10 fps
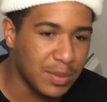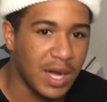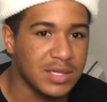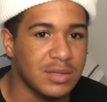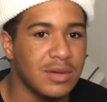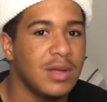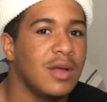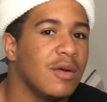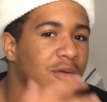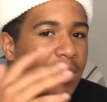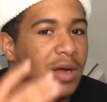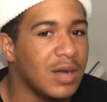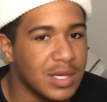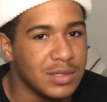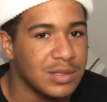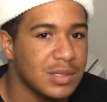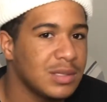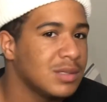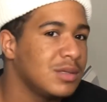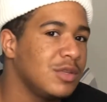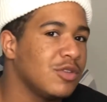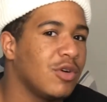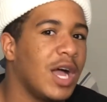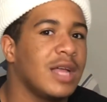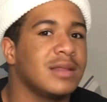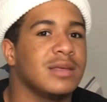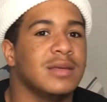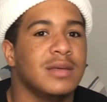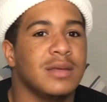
positive around others. You know, I have to